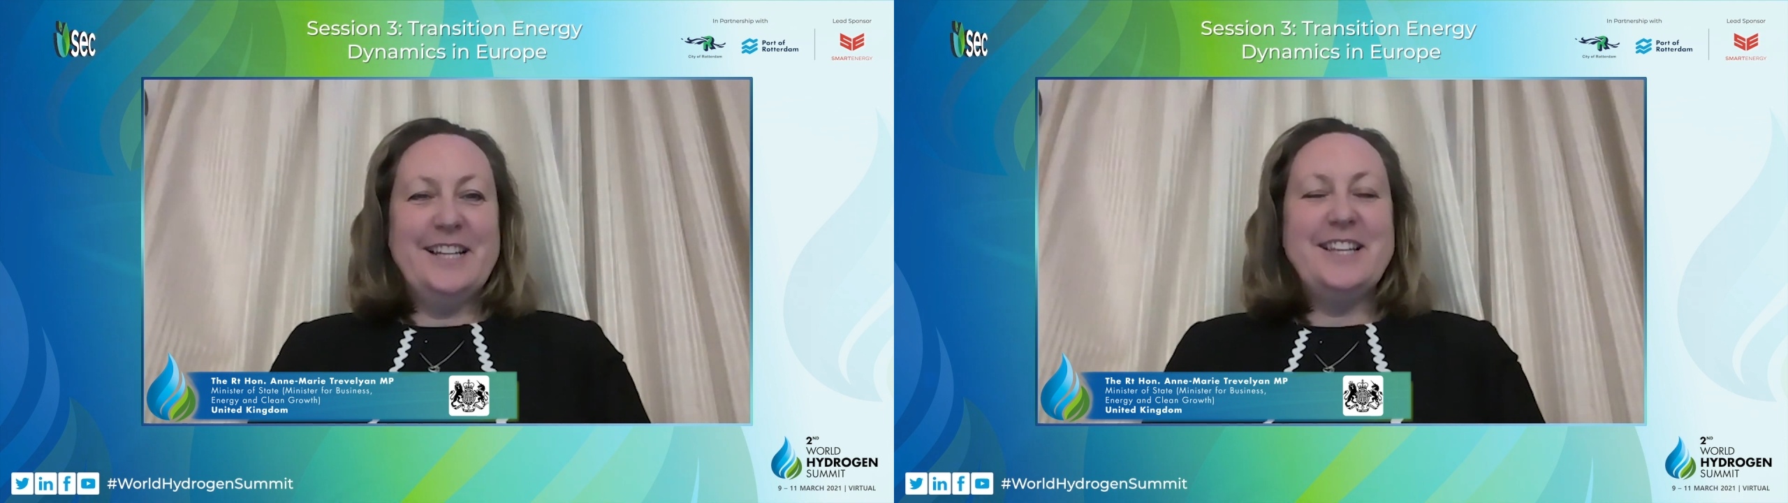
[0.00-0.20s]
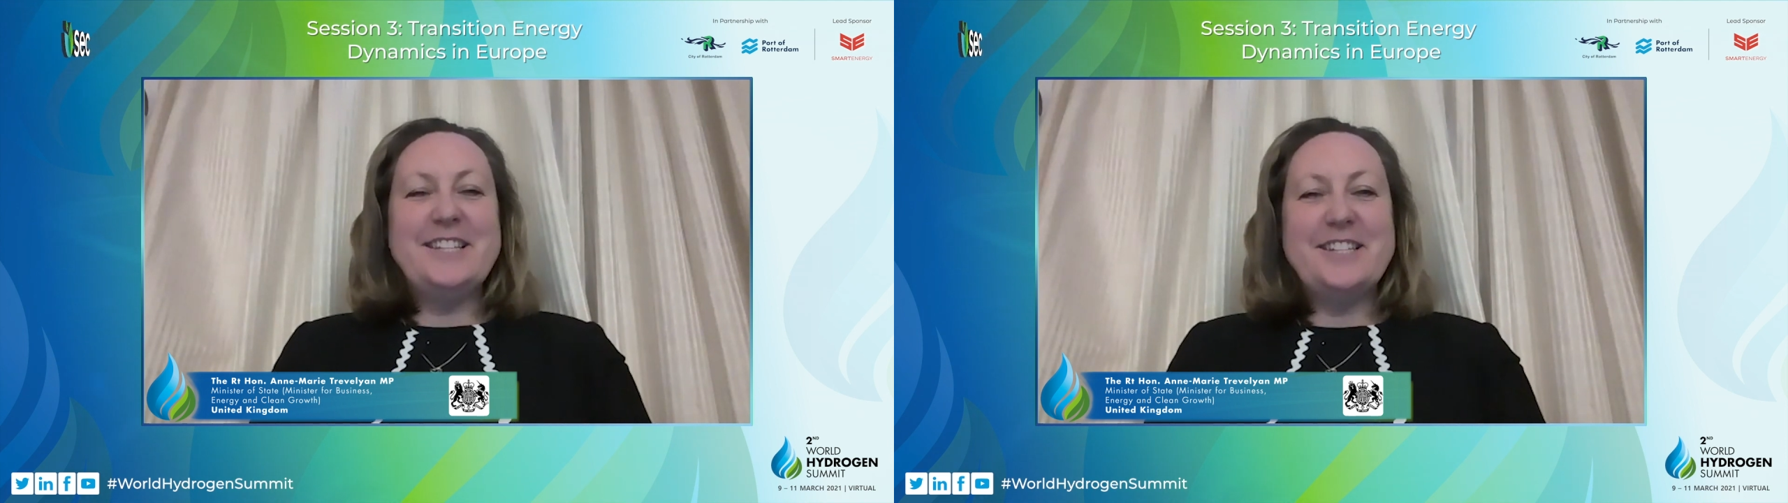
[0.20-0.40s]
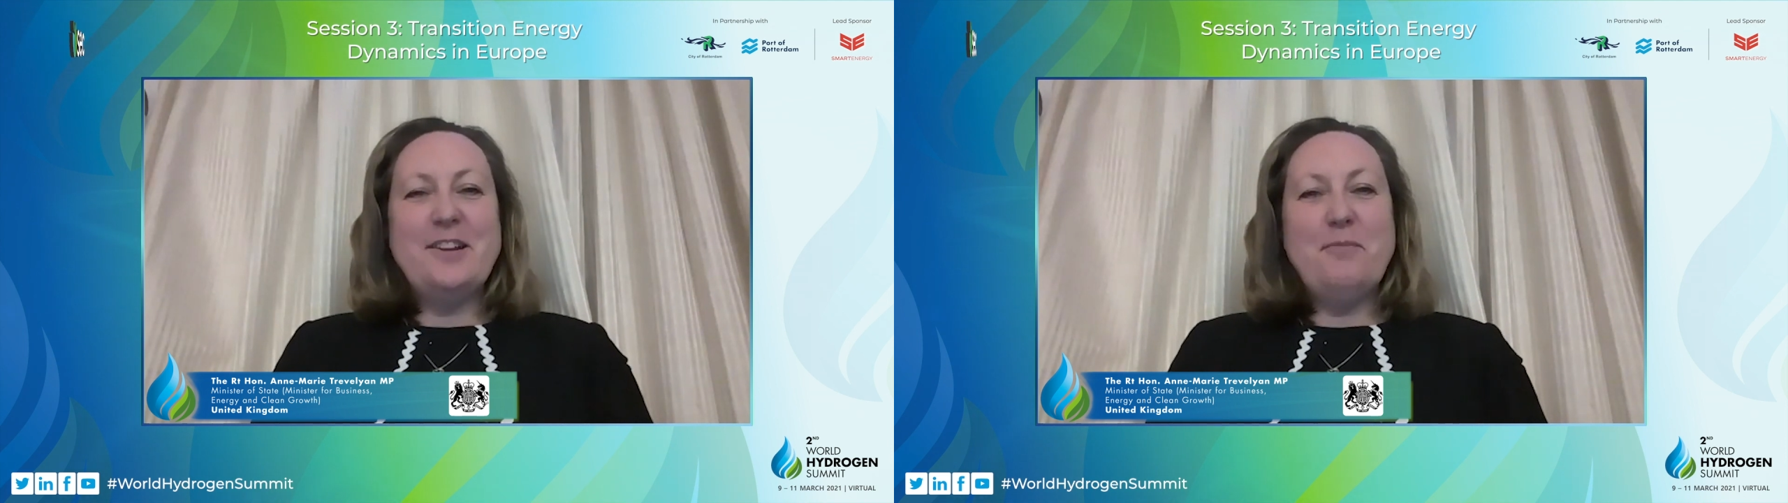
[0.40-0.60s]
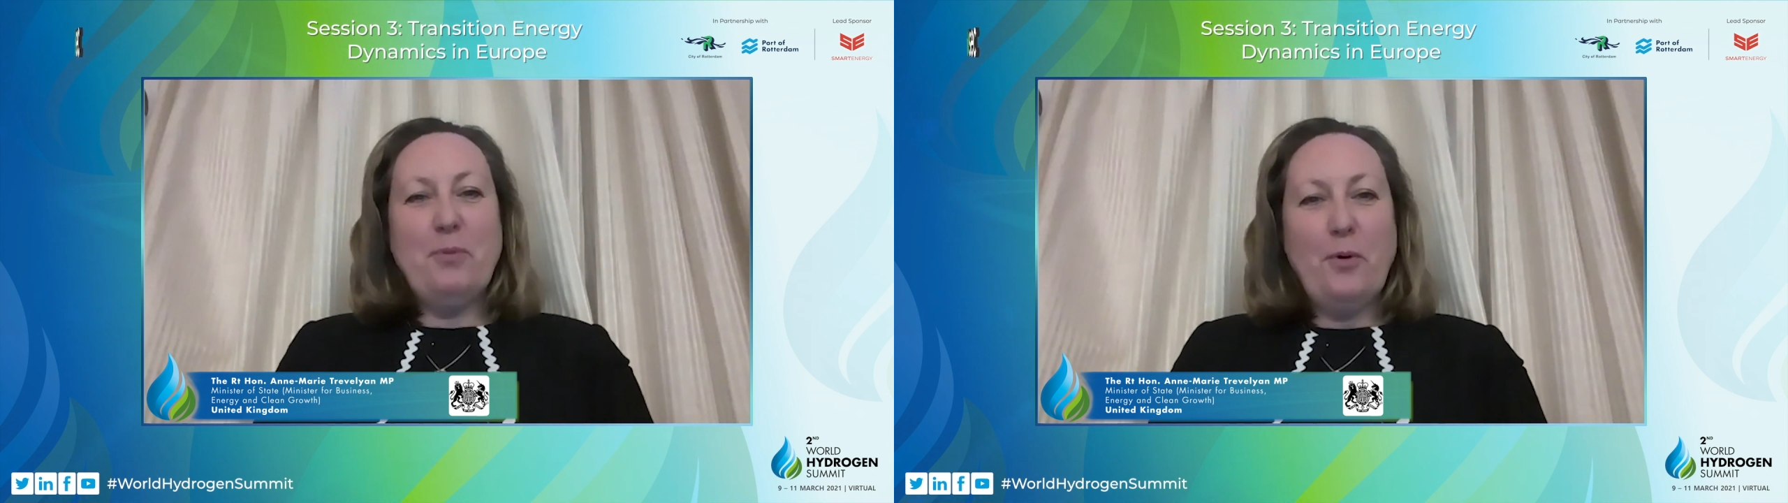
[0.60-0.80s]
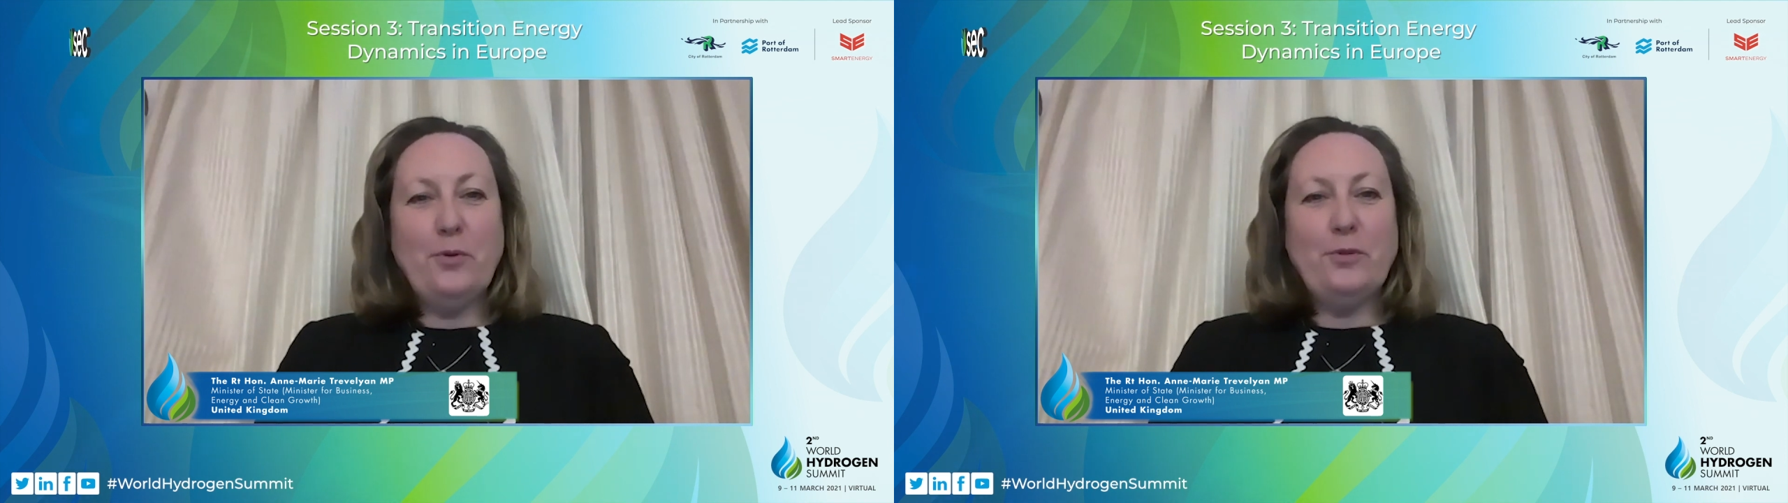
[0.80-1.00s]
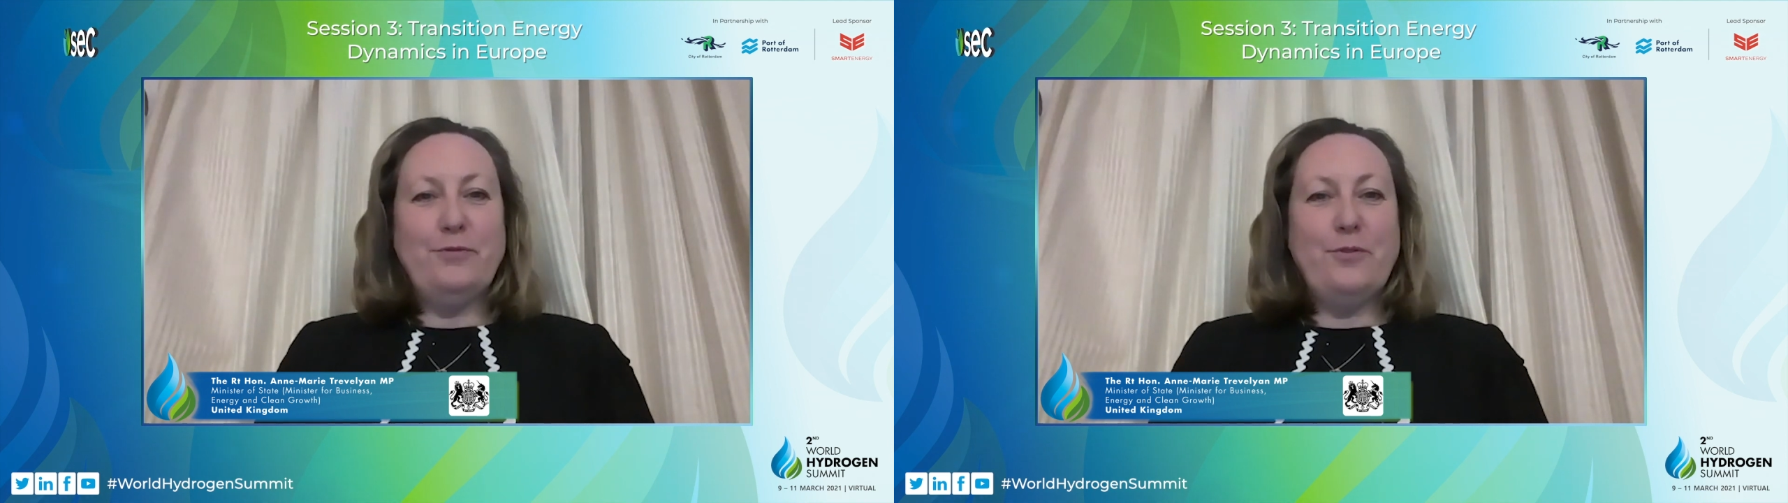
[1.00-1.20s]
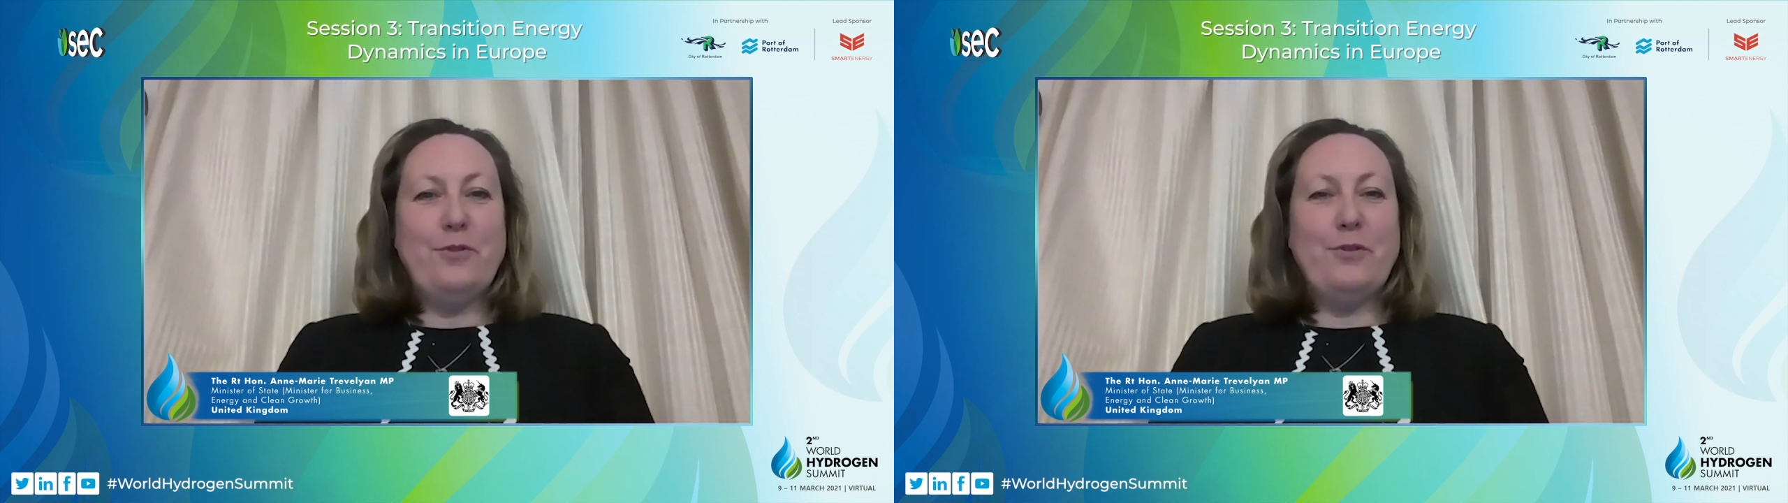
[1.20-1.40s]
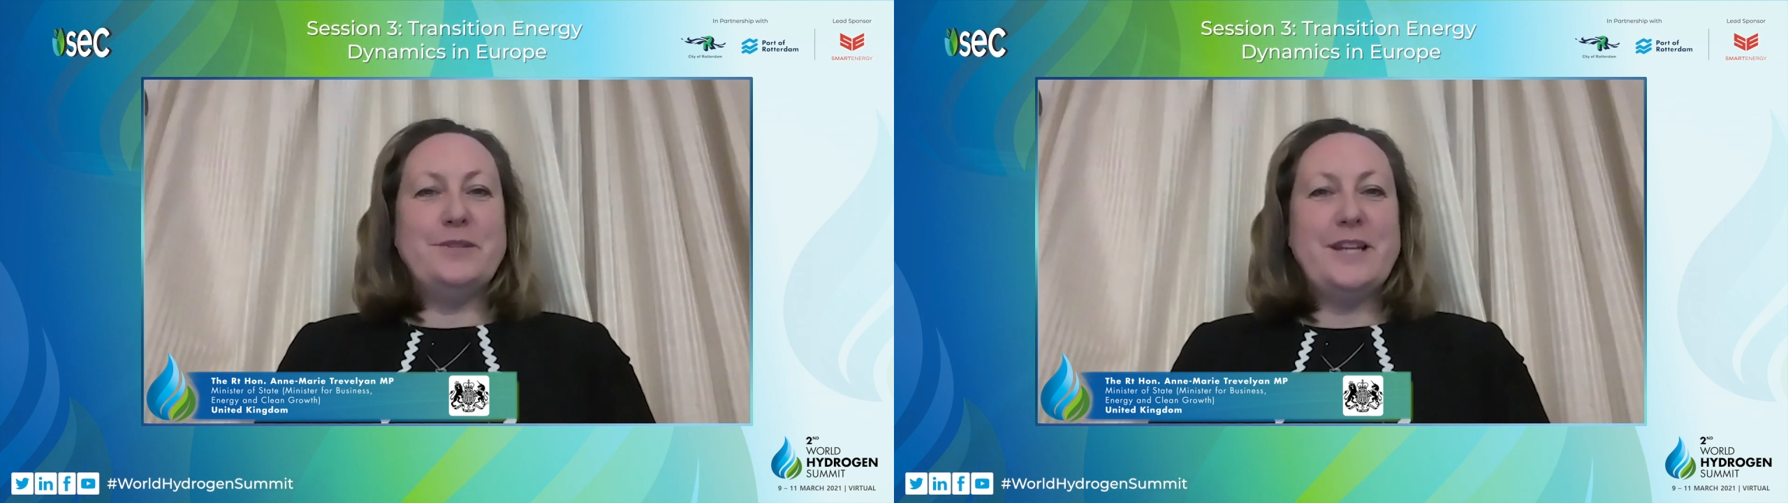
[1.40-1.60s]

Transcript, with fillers: This is an important forum